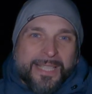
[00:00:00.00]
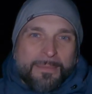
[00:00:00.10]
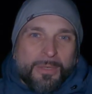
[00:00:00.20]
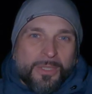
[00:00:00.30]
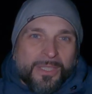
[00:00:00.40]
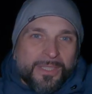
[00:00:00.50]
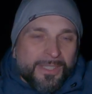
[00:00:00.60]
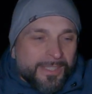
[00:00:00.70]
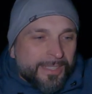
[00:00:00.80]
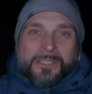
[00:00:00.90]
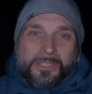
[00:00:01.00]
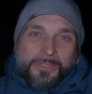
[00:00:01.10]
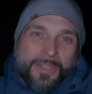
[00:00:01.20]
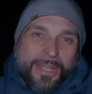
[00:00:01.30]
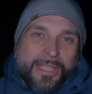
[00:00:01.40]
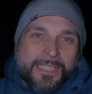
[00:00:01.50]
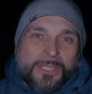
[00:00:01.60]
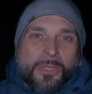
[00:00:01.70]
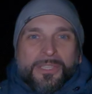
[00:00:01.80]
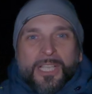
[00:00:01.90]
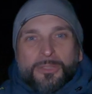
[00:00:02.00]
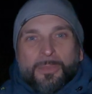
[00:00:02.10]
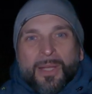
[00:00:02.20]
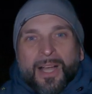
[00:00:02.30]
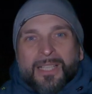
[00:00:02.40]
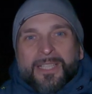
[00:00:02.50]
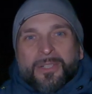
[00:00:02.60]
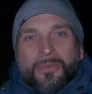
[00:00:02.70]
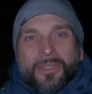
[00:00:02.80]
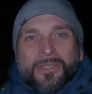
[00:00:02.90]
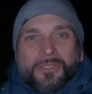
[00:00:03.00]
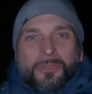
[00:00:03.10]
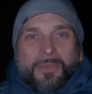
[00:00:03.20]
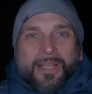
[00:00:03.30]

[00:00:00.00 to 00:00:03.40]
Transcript: hammock, so it's very easy to attach my underquilt to my